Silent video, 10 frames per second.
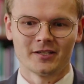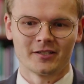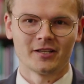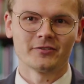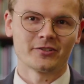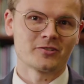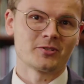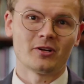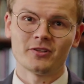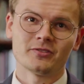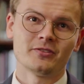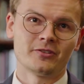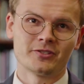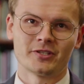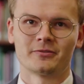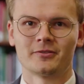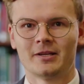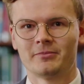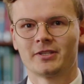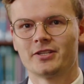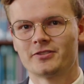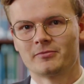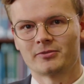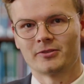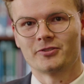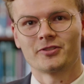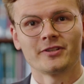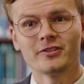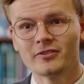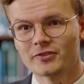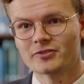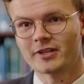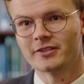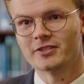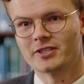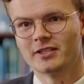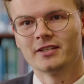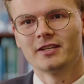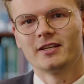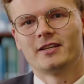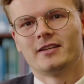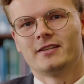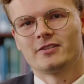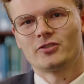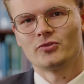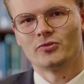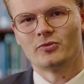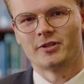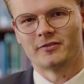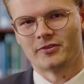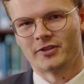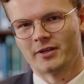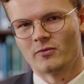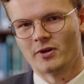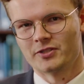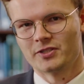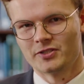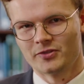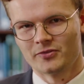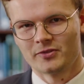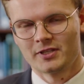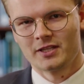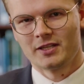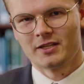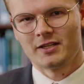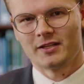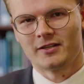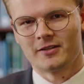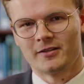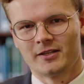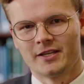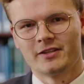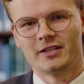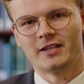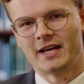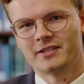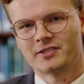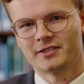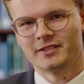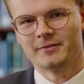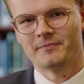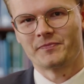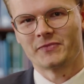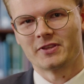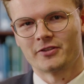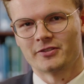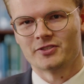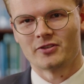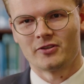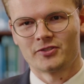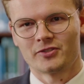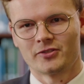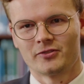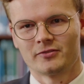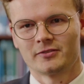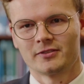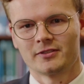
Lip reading: cover letters, but also their general application approach, their interview strategy to whatever they want to do. And then lastly, there is also